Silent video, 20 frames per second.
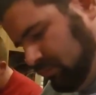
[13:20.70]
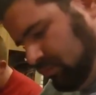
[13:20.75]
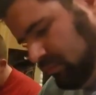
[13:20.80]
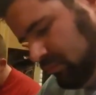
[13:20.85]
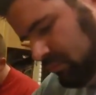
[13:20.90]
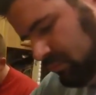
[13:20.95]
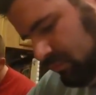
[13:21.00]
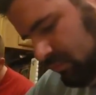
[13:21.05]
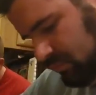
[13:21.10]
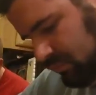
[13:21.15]

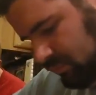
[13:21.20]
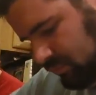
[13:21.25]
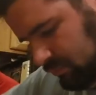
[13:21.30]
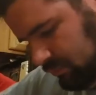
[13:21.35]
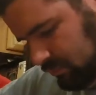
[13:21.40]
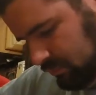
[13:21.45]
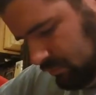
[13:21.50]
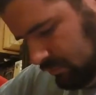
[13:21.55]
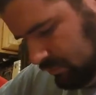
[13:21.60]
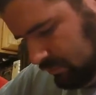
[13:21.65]

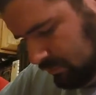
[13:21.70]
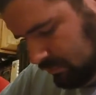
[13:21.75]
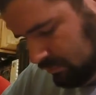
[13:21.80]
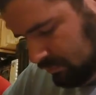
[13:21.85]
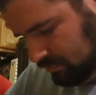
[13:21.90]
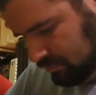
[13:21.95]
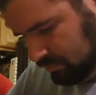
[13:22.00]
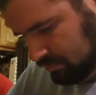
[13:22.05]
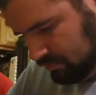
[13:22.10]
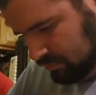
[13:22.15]

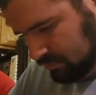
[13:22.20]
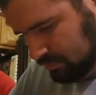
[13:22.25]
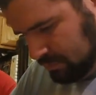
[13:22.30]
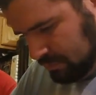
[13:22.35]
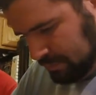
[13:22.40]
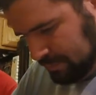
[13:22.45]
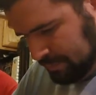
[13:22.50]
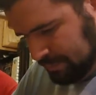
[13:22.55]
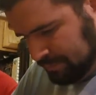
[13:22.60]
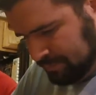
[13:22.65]

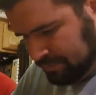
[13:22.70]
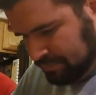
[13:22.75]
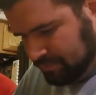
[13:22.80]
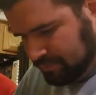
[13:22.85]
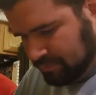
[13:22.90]
Nobody speaks.